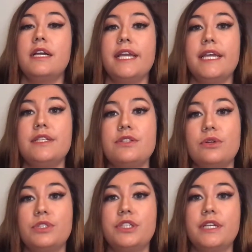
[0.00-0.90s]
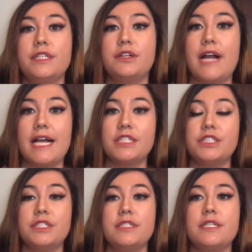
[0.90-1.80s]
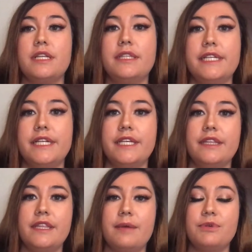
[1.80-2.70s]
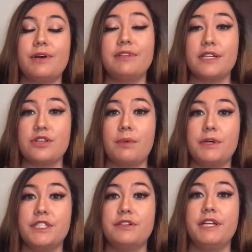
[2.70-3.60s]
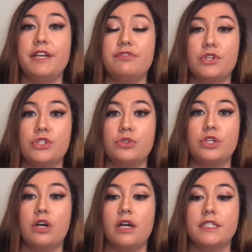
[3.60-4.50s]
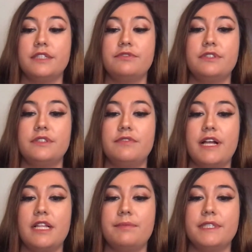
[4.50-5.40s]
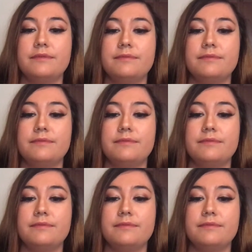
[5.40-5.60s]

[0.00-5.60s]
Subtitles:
in social interactions, leading them to have less opportunity for social cognitive development.